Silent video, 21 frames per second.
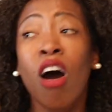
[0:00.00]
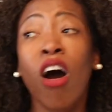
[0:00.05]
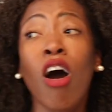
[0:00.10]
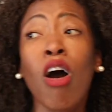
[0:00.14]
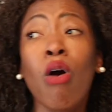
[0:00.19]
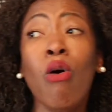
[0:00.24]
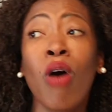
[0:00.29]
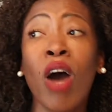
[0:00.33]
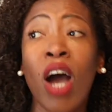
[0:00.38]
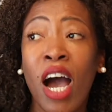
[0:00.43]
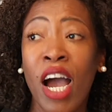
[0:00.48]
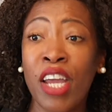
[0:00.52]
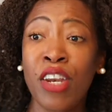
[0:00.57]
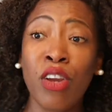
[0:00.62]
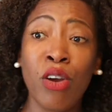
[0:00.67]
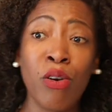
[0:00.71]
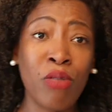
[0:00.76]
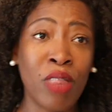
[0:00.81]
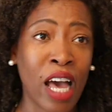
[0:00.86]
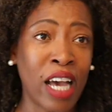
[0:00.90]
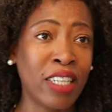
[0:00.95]
Oh, I
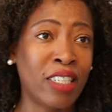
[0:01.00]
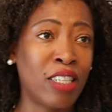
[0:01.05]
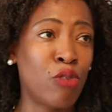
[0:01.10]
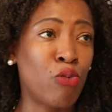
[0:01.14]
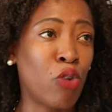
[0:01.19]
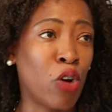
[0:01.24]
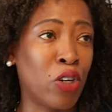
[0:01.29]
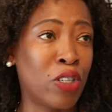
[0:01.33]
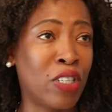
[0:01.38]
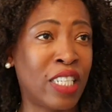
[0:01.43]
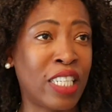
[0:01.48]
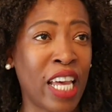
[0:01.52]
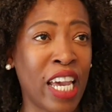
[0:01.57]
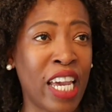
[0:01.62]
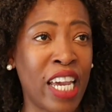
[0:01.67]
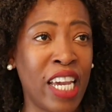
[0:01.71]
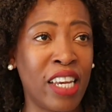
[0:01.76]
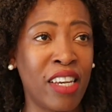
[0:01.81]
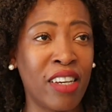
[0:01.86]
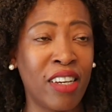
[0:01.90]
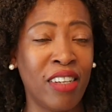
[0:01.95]
know that's Ross
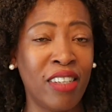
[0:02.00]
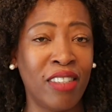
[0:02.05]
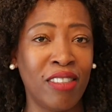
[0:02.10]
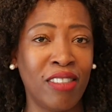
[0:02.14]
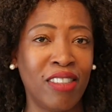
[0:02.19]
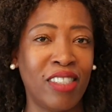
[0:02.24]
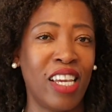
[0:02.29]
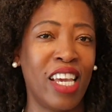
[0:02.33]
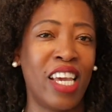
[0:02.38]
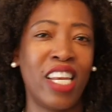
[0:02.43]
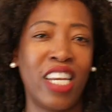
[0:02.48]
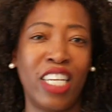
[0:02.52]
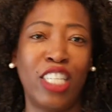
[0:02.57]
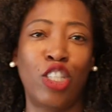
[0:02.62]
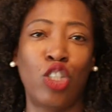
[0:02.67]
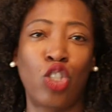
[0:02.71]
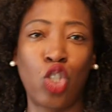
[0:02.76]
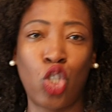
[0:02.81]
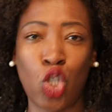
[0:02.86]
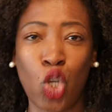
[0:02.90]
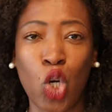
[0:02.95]
saying, "Eres
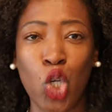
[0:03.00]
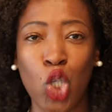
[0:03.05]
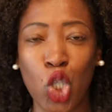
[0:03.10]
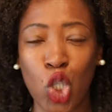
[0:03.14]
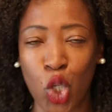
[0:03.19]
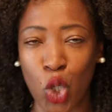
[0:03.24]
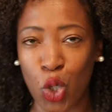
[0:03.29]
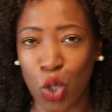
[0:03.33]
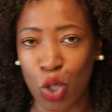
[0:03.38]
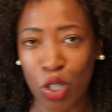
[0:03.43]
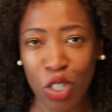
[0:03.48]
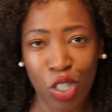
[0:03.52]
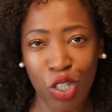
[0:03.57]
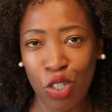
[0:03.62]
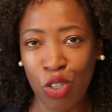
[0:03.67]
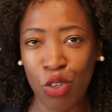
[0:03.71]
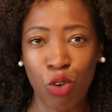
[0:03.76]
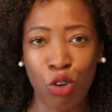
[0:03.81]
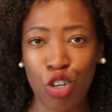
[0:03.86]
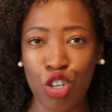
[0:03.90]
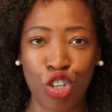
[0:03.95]
tonto."
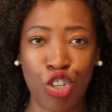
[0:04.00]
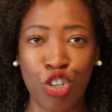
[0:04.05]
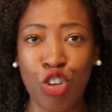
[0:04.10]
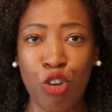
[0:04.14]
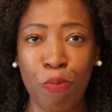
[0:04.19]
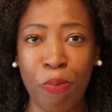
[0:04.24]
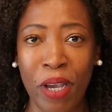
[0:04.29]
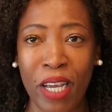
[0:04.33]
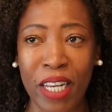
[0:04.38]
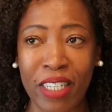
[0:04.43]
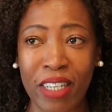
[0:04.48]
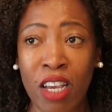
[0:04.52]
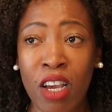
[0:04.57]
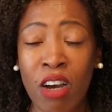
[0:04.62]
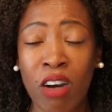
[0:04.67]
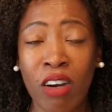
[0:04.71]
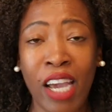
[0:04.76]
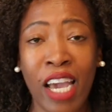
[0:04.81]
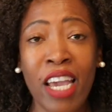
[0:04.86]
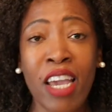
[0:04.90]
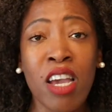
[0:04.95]
You're stupid,
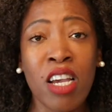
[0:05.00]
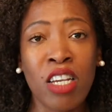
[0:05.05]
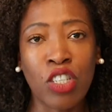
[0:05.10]
okay?